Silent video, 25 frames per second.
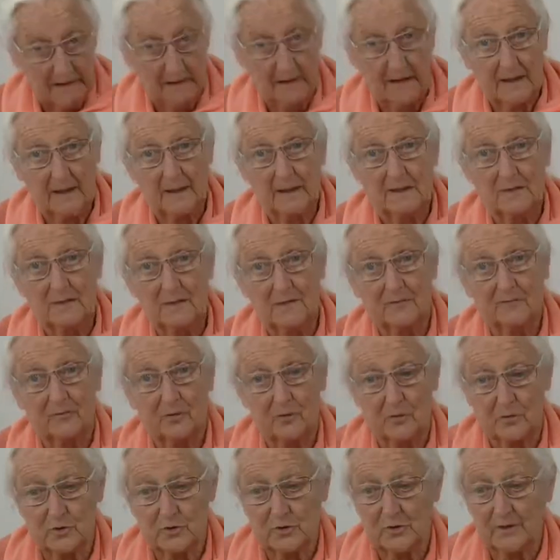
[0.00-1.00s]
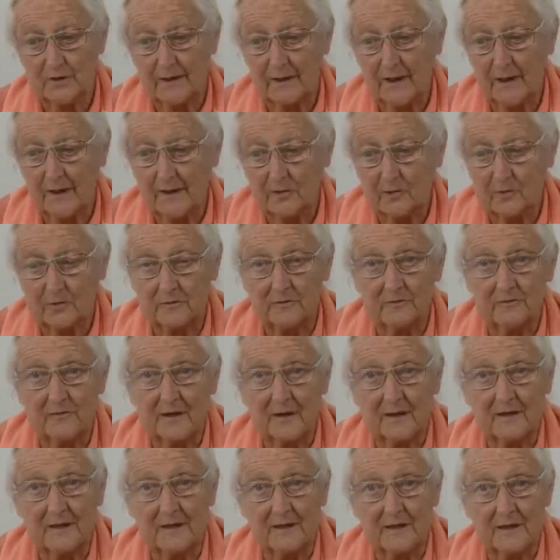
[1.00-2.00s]
and unfortunately I couldn't
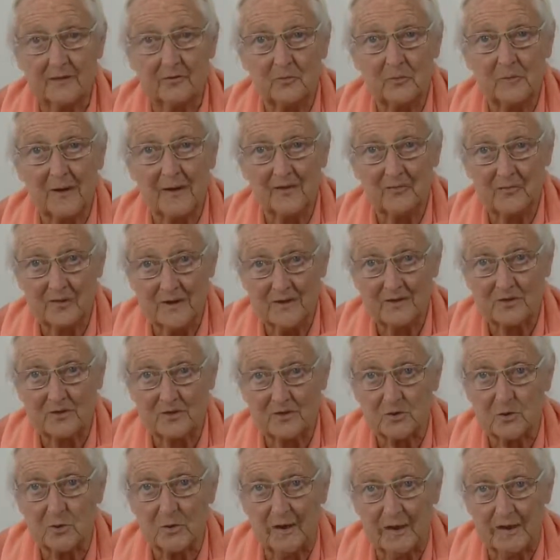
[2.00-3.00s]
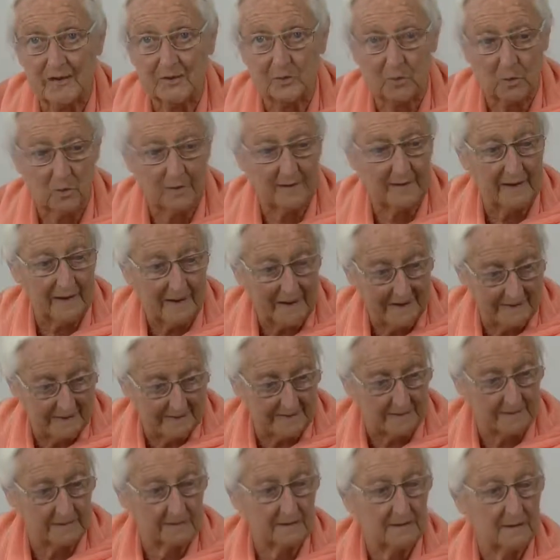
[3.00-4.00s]
find any of my friends who had one
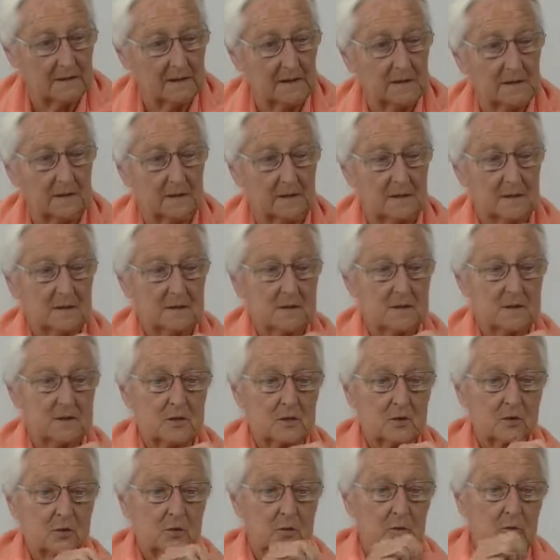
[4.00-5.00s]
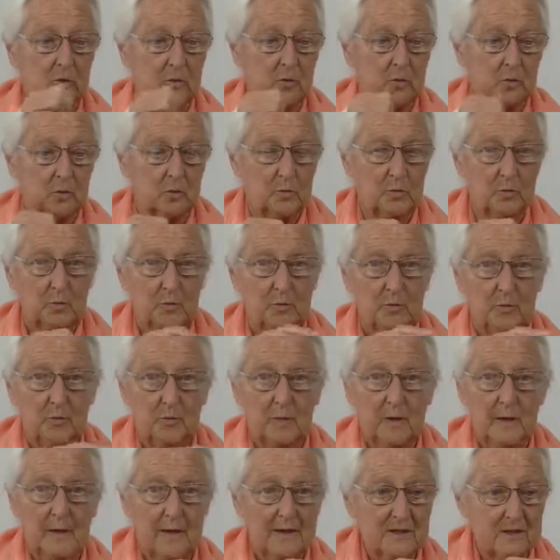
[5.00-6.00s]
either. So,
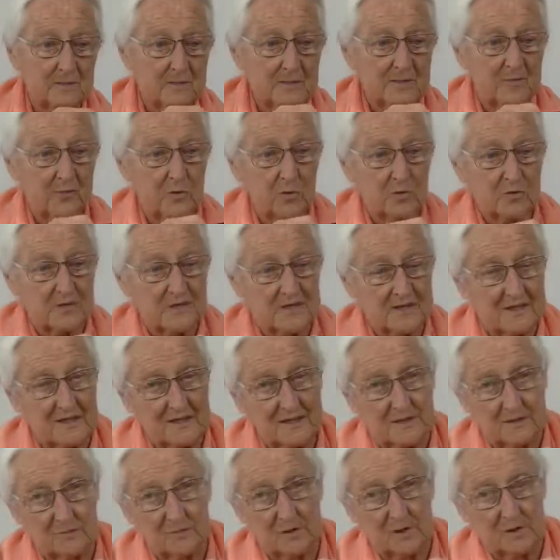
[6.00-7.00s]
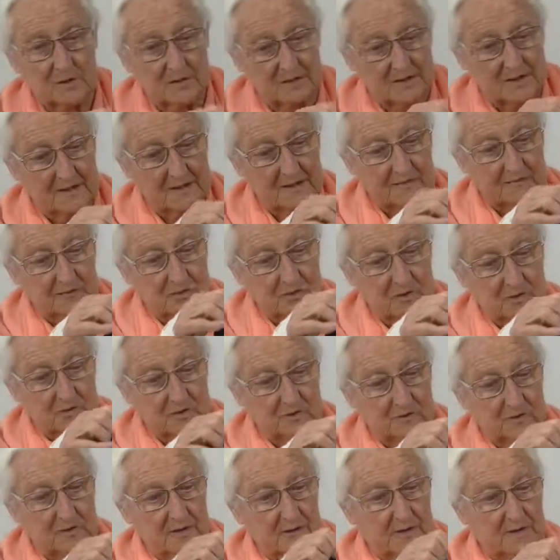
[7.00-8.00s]
as we've all seen them on
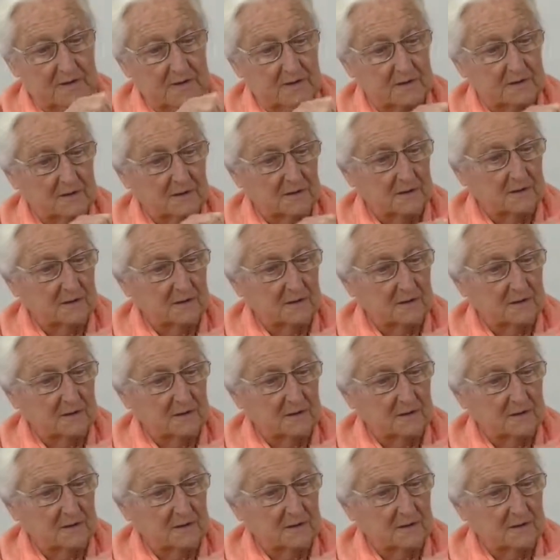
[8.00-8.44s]
television and